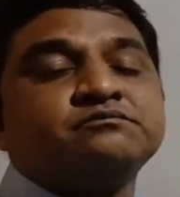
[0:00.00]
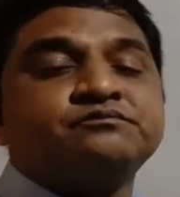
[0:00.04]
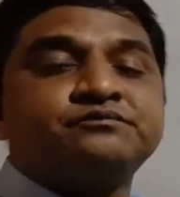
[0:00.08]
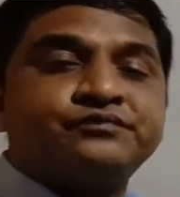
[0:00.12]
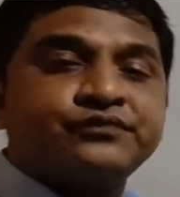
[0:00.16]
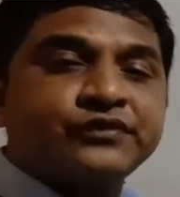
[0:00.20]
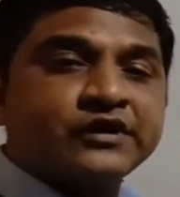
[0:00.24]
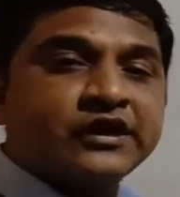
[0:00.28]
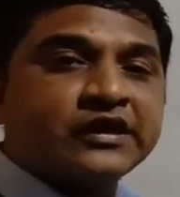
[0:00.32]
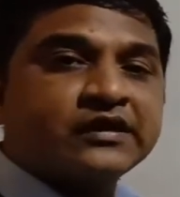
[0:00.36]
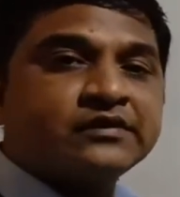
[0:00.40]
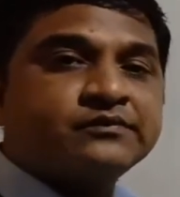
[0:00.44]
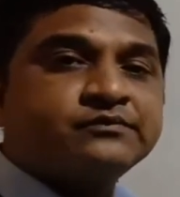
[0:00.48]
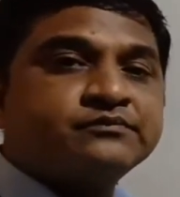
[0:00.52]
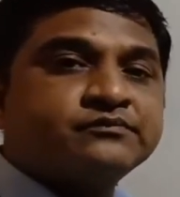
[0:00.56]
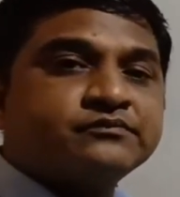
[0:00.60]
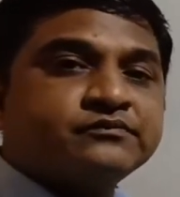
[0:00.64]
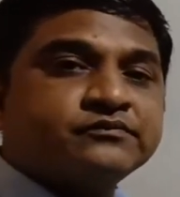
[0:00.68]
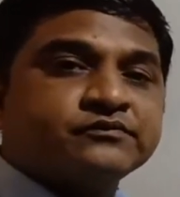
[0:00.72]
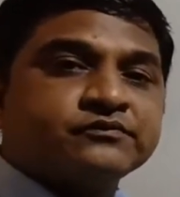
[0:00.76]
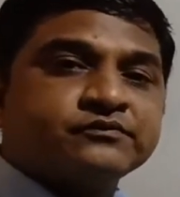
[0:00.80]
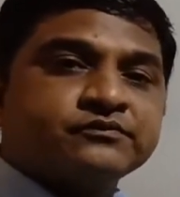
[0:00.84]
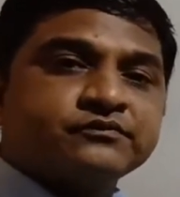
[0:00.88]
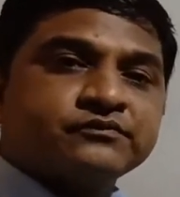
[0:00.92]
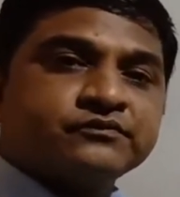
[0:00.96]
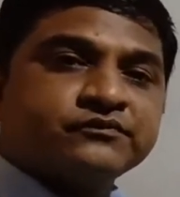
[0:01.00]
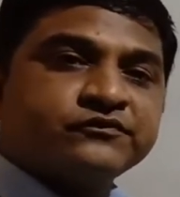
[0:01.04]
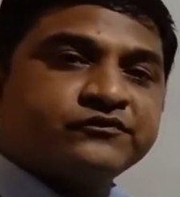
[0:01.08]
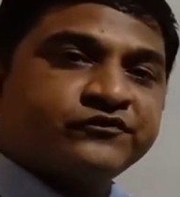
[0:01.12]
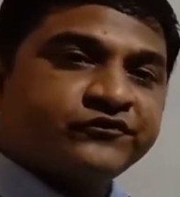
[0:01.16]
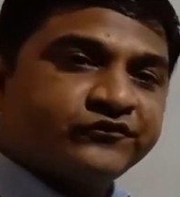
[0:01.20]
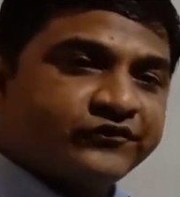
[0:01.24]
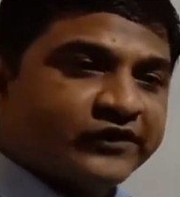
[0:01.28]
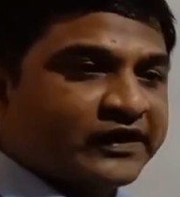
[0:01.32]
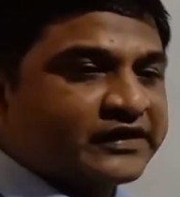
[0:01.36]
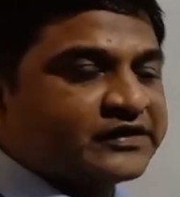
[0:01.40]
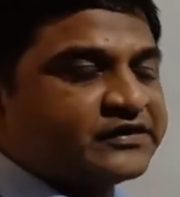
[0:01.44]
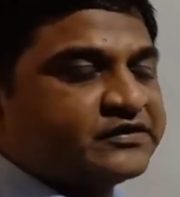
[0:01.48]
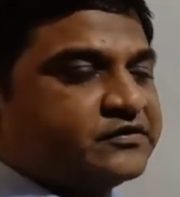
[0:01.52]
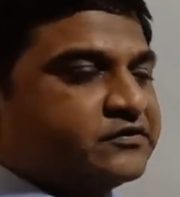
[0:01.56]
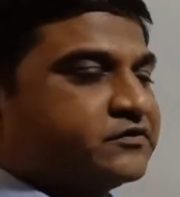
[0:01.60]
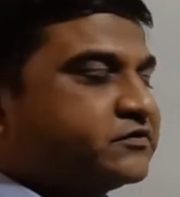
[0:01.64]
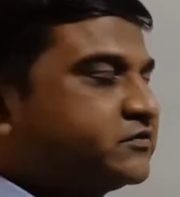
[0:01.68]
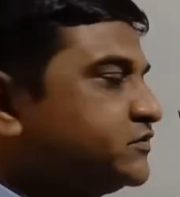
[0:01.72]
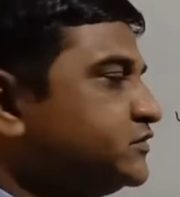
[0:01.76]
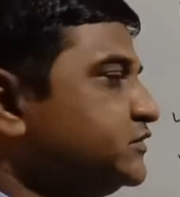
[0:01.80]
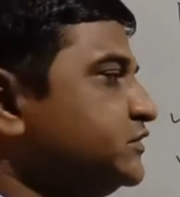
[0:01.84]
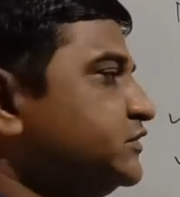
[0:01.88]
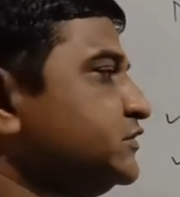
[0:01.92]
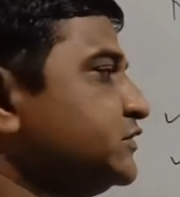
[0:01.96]
prime
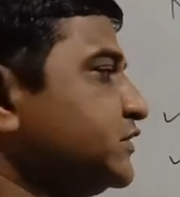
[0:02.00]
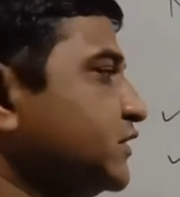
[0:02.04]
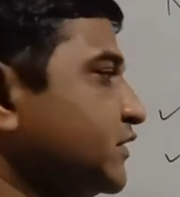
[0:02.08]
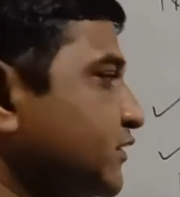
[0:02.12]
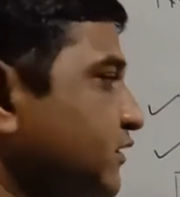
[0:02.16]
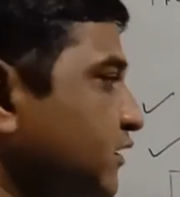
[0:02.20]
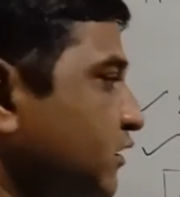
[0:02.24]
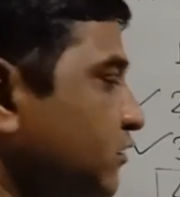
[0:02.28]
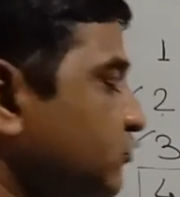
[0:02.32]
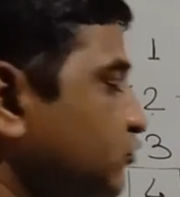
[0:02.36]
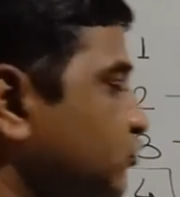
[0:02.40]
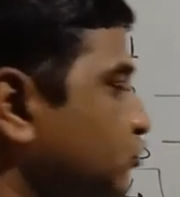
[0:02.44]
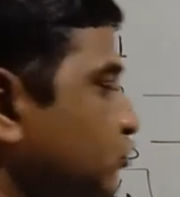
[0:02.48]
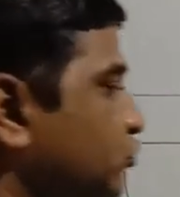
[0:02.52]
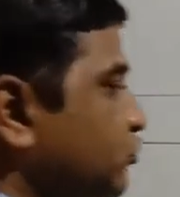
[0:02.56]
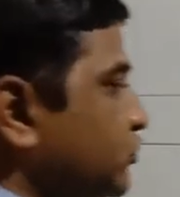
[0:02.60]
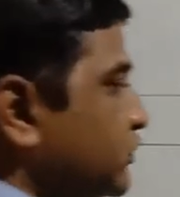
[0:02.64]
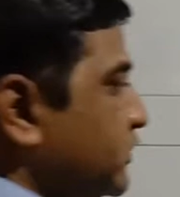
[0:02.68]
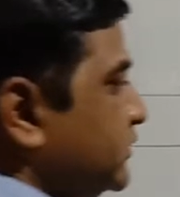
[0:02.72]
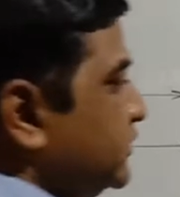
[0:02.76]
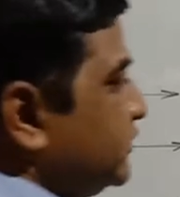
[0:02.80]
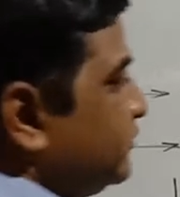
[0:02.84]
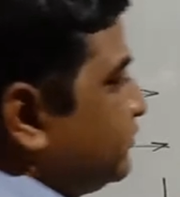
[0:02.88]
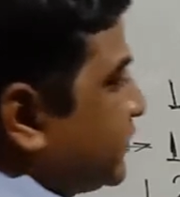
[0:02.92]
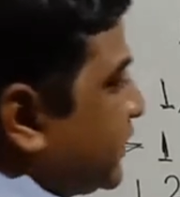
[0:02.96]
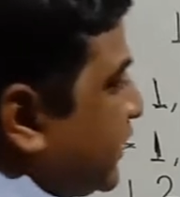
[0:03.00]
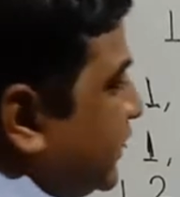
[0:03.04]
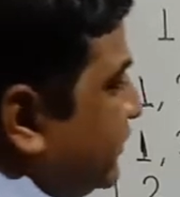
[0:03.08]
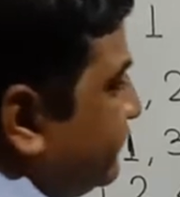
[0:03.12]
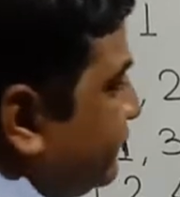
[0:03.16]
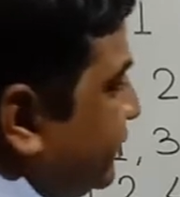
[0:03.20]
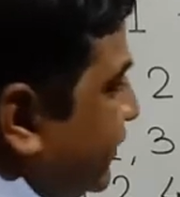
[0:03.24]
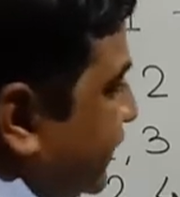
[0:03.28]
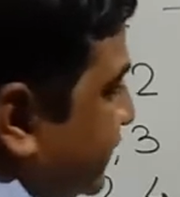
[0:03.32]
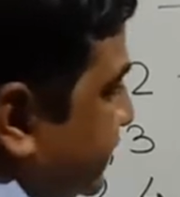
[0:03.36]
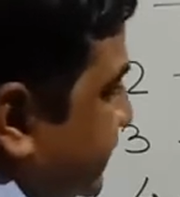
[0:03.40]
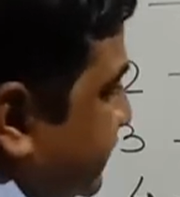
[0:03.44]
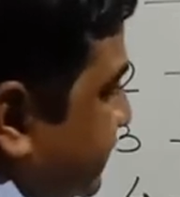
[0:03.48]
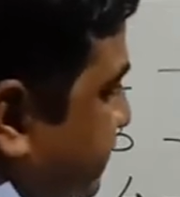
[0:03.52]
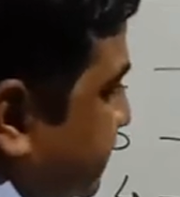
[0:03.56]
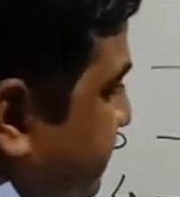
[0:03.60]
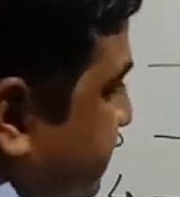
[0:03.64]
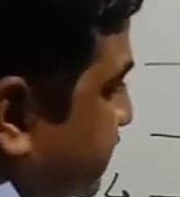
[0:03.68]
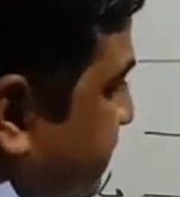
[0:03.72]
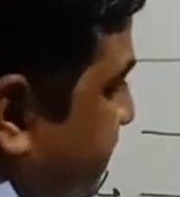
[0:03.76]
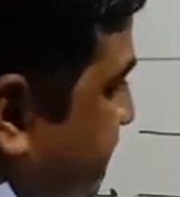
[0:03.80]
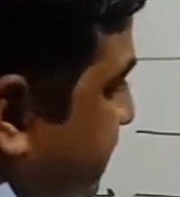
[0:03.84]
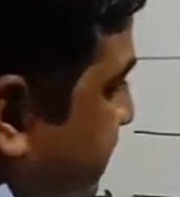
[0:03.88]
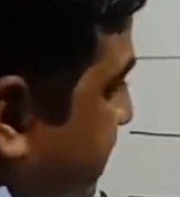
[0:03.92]
factors, these are now known as the prime factors.